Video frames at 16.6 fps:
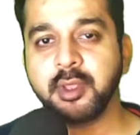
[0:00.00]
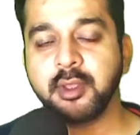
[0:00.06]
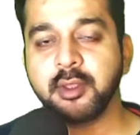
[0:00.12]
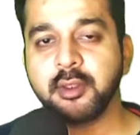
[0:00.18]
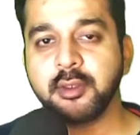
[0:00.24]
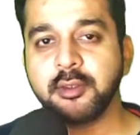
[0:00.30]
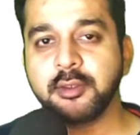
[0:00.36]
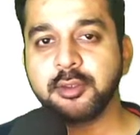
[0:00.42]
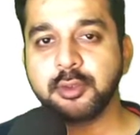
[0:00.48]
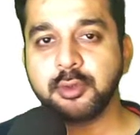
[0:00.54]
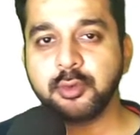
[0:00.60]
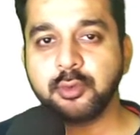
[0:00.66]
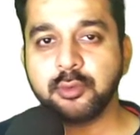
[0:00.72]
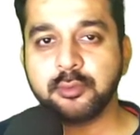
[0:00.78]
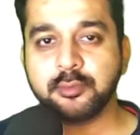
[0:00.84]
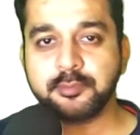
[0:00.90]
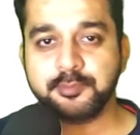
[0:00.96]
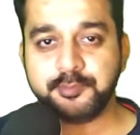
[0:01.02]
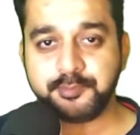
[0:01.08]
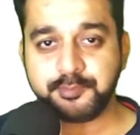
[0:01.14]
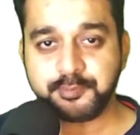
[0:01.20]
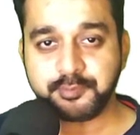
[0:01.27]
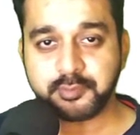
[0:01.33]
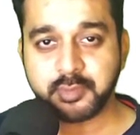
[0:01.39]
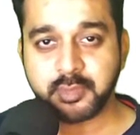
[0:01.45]
So
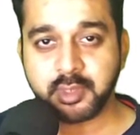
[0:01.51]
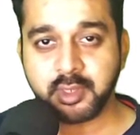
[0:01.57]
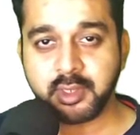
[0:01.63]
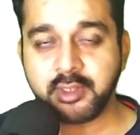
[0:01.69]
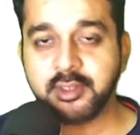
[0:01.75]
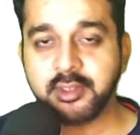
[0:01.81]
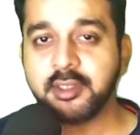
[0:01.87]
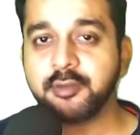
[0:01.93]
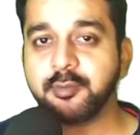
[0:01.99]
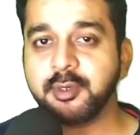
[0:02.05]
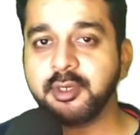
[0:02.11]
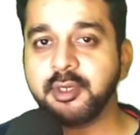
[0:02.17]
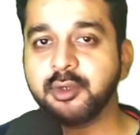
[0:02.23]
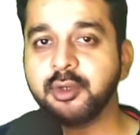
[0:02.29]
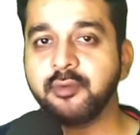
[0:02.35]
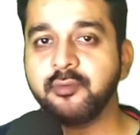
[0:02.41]
in this particular